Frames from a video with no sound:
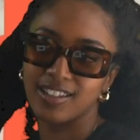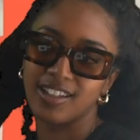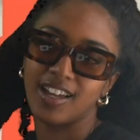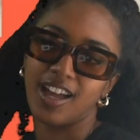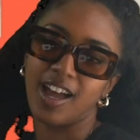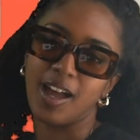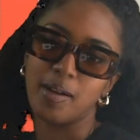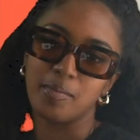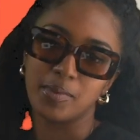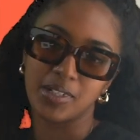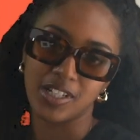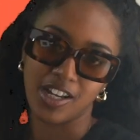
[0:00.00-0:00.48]

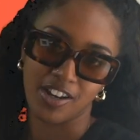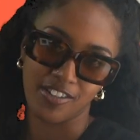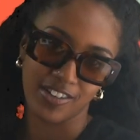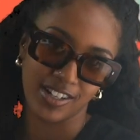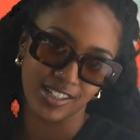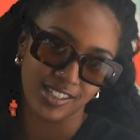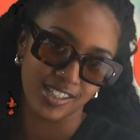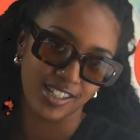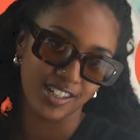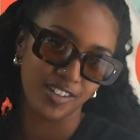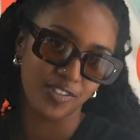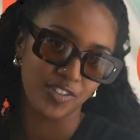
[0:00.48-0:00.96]
I'm a
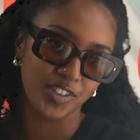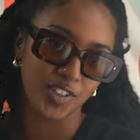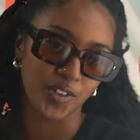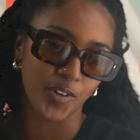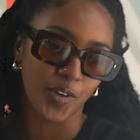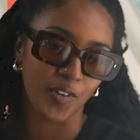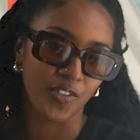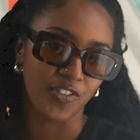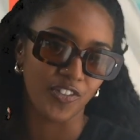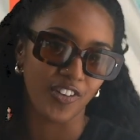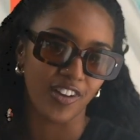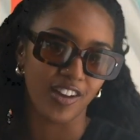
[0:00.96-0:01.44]
director and a
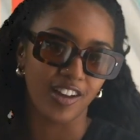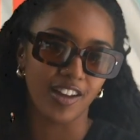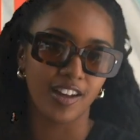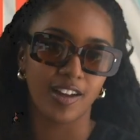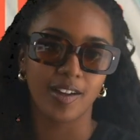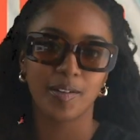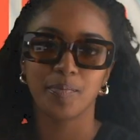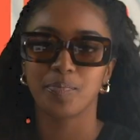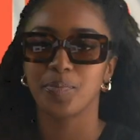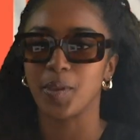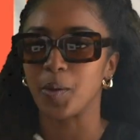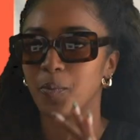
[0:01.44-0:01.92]

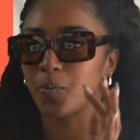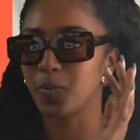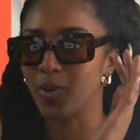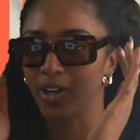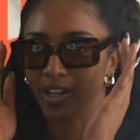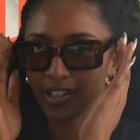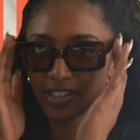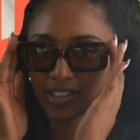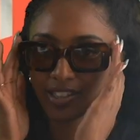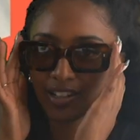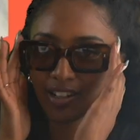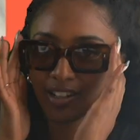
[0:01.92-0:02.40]
photographer. I'm
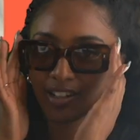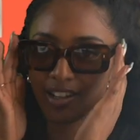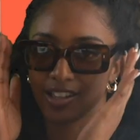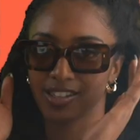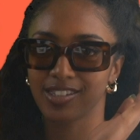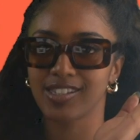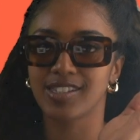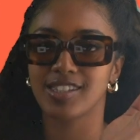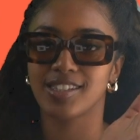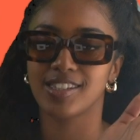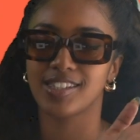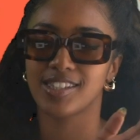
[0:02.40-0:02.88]
wearing
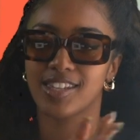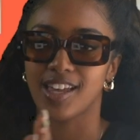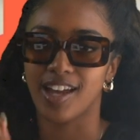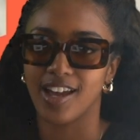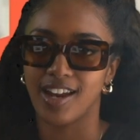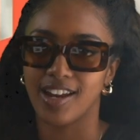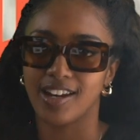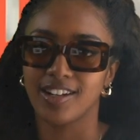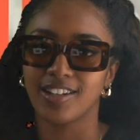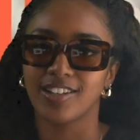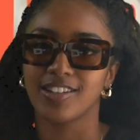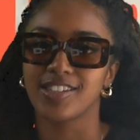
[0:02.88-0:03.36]
sunglasses
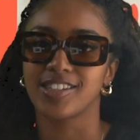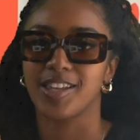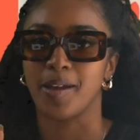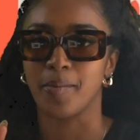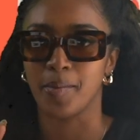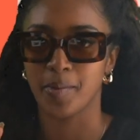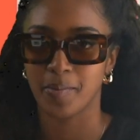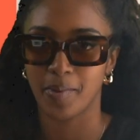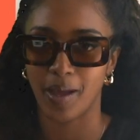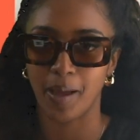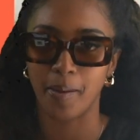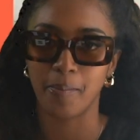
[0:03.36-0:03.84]
inside because I'm
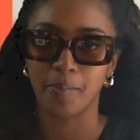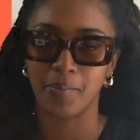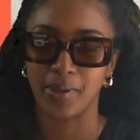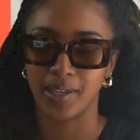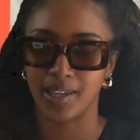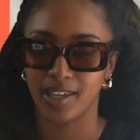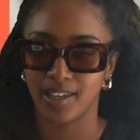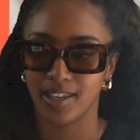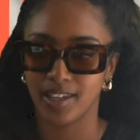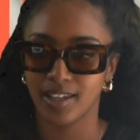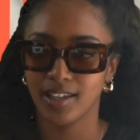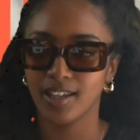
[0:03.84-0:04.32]
a bad
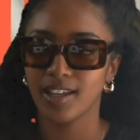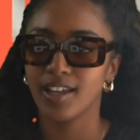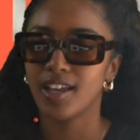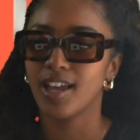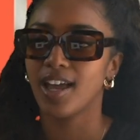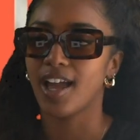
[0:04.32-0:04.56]
bee,